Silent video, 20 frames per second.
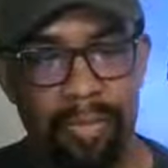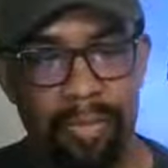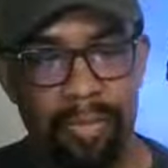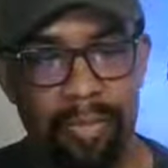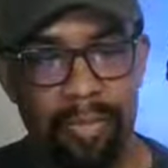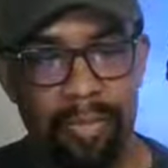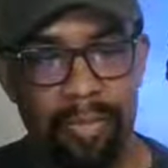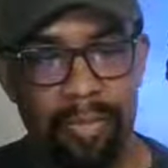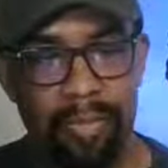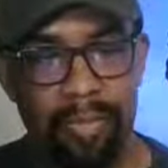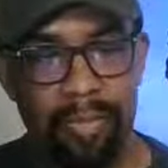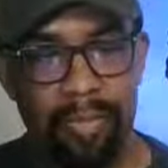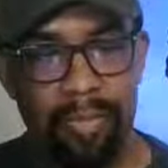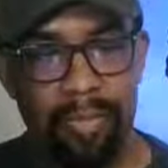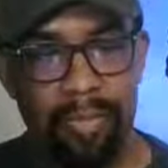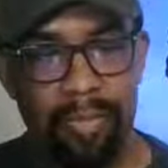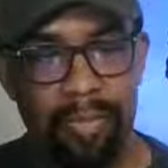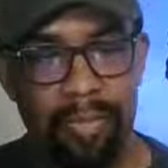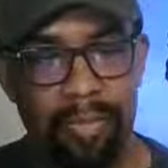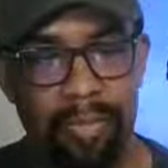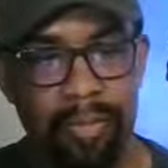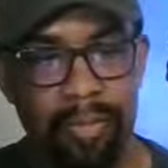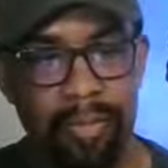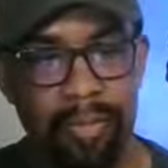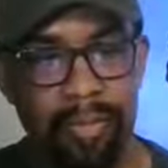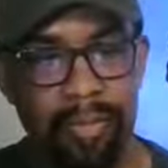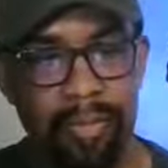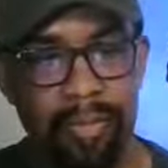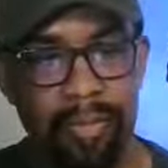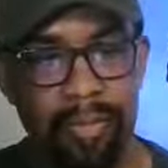
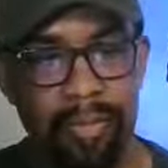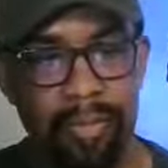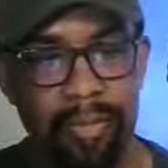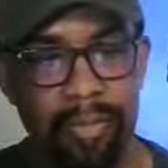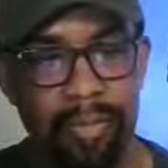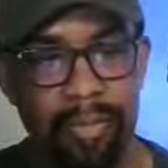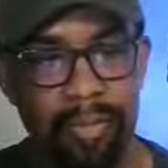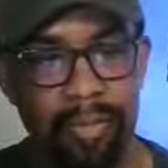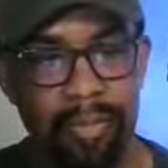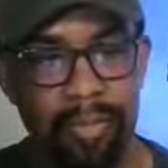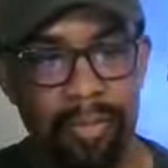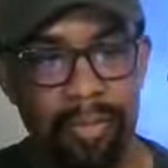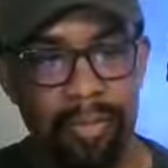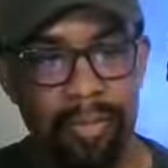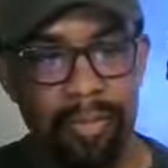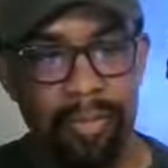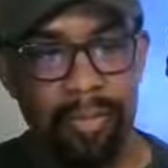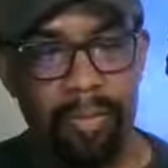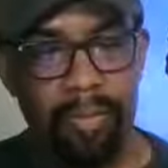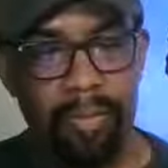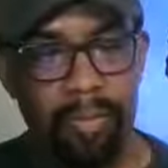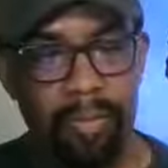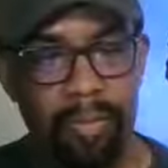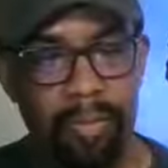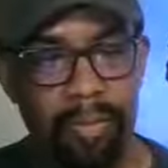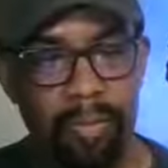The person shown says nothing.